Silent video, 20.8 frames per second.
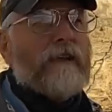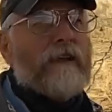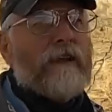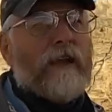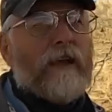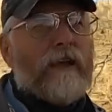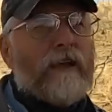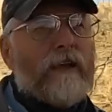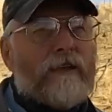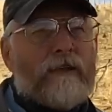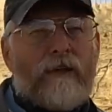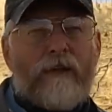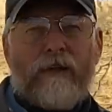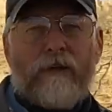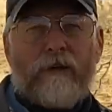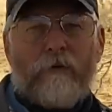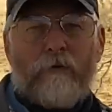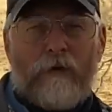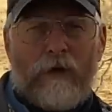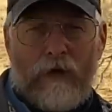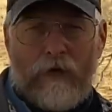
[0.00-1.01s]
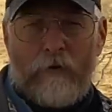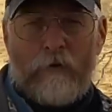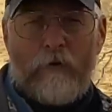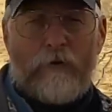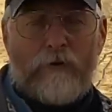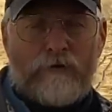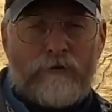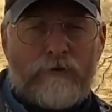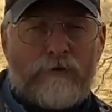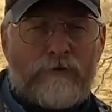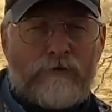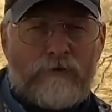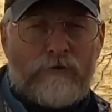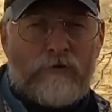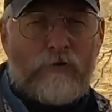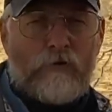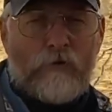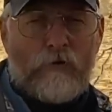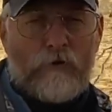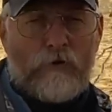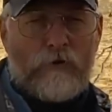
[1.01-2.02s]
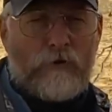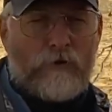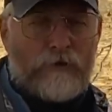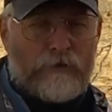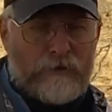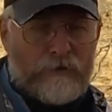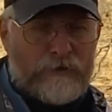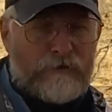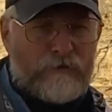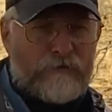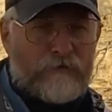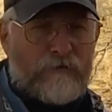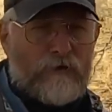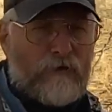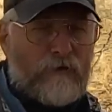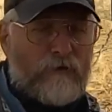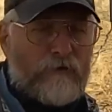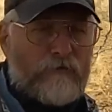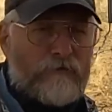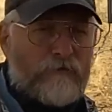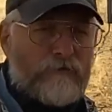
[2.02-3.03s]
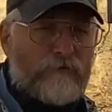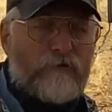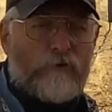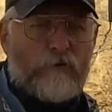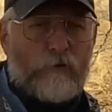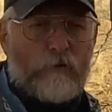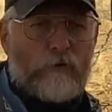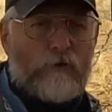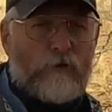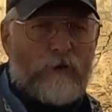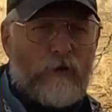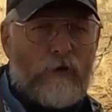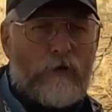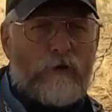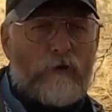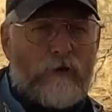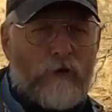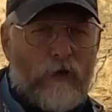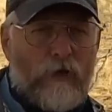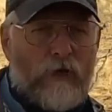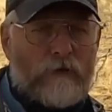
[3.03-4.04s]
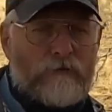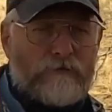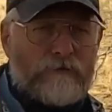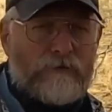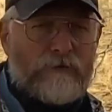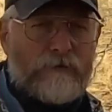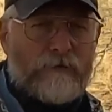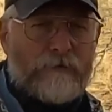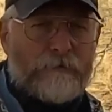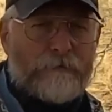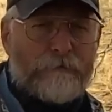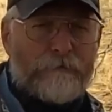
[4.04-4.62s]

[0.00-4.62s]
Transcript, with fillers: that I, I went to school and this is called the School of Hard Knocks.